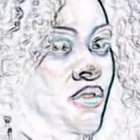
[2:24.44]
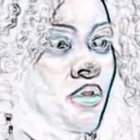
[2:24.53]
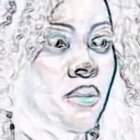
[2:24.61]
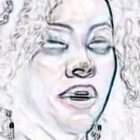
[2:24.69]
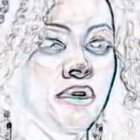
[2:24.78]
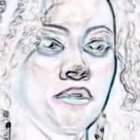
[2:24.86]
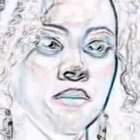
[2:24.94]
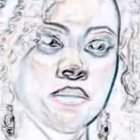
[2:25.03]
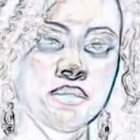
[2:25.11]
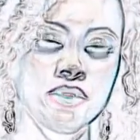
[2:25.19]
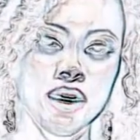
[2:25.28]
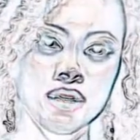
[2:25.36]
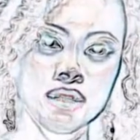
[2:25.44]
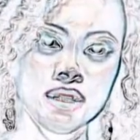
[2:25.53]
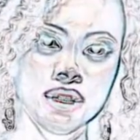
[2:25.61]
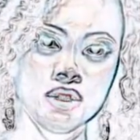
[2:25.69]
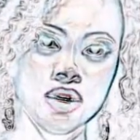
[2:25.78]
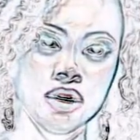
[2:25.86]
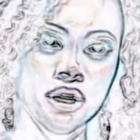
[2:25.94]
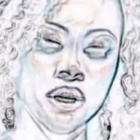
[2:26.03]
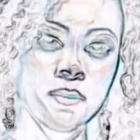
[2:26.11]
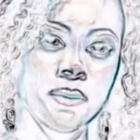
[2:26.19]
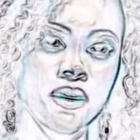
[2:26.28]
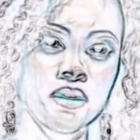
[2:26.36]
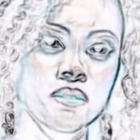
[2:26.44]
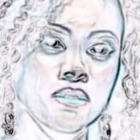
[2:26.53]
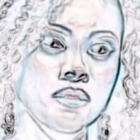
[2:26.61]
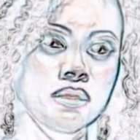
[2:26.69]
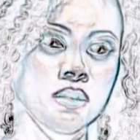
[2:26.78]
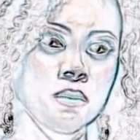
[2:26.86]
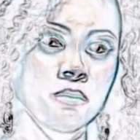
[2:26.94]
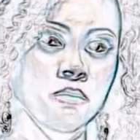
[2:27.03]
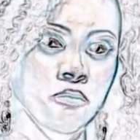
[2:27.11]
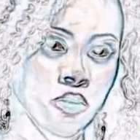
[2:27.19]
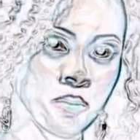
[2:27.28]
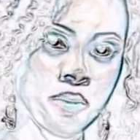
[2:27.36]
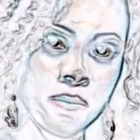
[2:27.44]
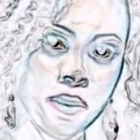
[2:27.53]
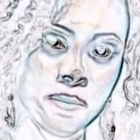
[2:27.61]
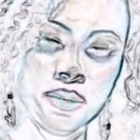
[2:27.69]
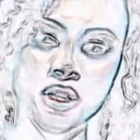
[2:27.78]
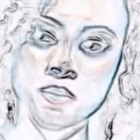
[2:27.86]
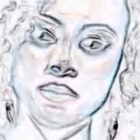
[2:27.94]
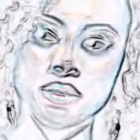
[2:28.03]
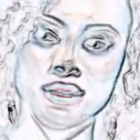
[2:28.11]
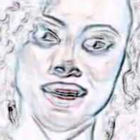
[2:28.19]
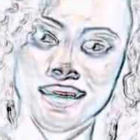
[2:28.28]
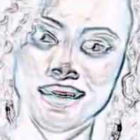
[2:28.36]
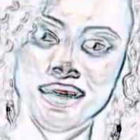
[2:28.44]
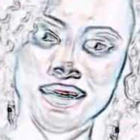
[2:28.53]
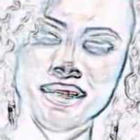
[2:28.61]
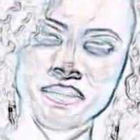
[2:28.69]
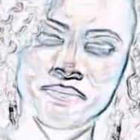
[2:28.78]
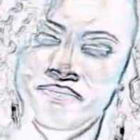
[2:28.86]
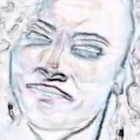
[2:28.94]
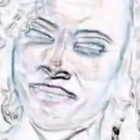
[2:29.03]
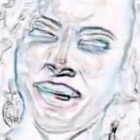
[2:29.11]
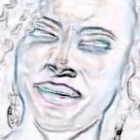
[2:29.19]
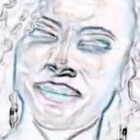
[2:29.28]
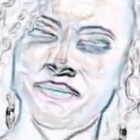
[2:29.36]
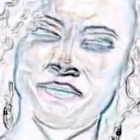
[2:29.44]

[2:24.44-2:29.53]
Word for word: were? So Karen was valid in talking about some rumor about my husband's dingaling? Like,